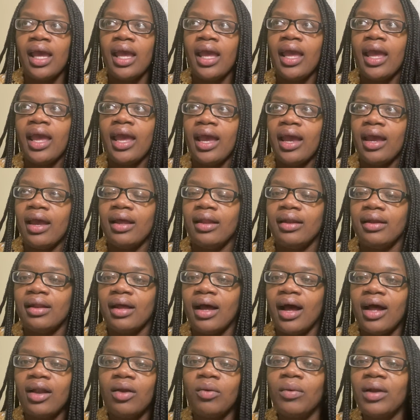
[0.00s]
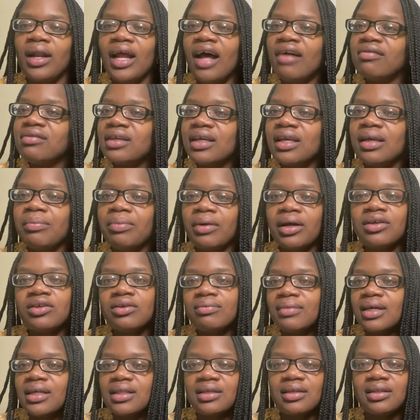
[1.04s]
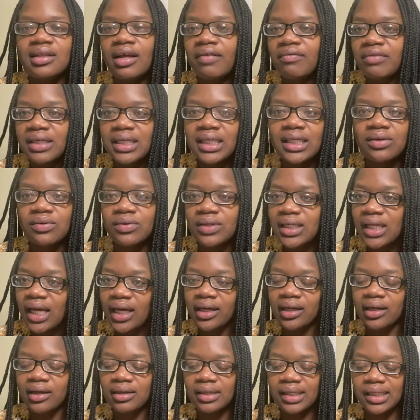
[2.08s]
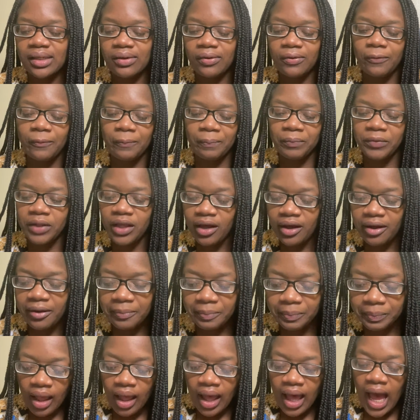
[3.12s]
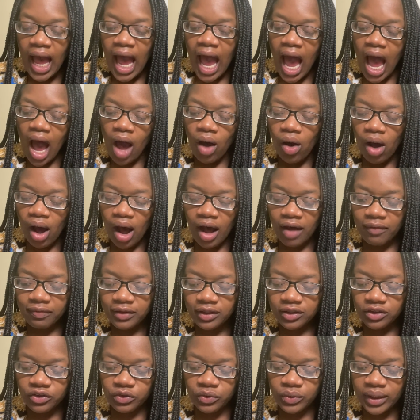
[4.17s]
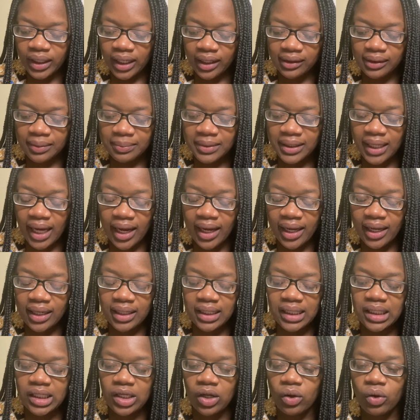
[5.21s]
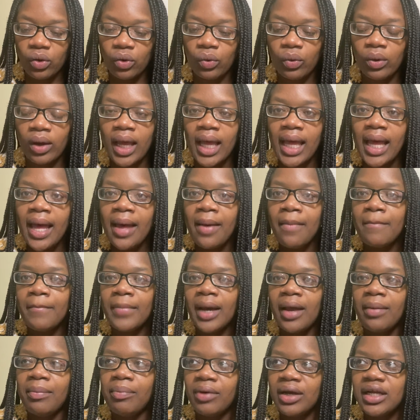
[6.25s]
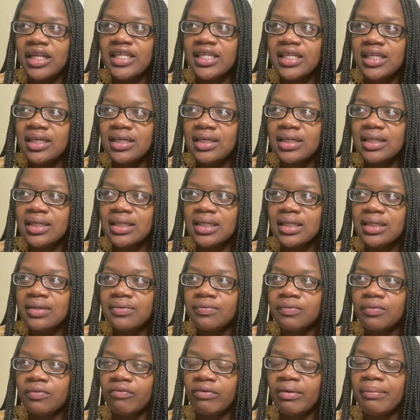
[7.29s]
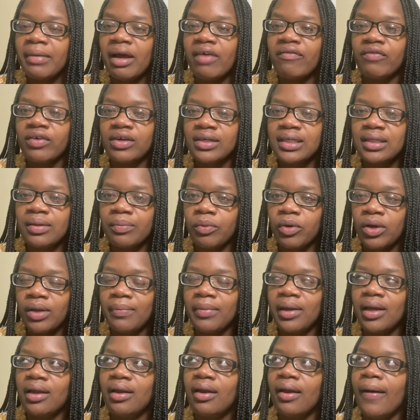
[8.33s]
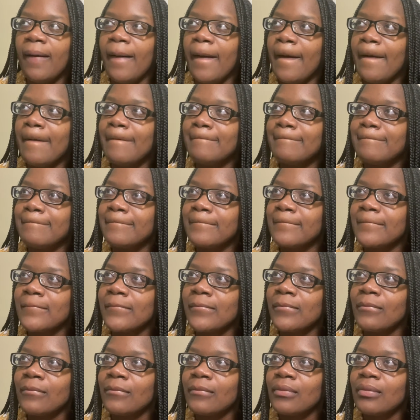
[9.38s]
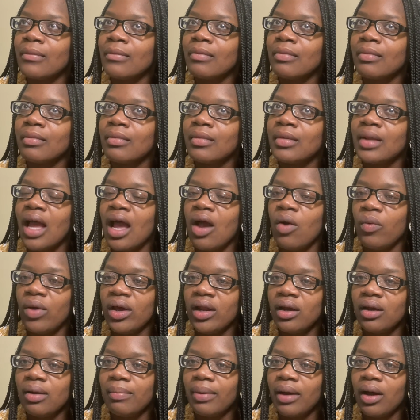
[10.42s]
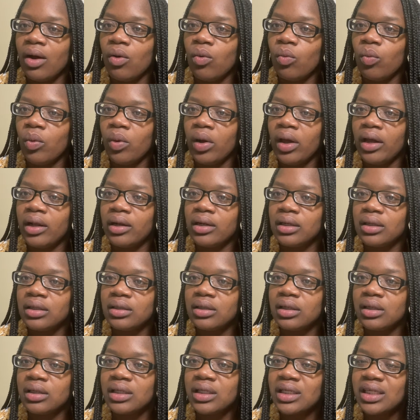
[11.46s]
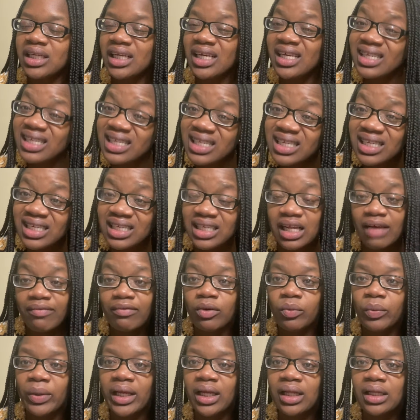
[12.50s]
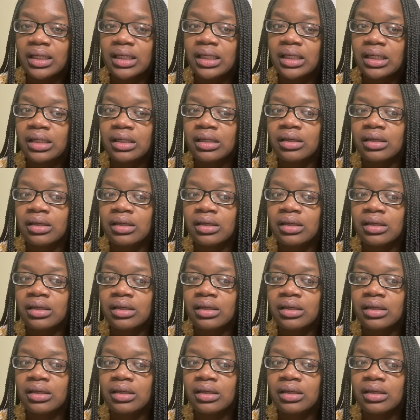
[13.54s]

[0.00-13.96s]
And I don't want to have to keep brushing my teeth every single second. So yeah. How often do you get them tightened? So my braces from my first appointment, um, I waited about what, six, seven weeks?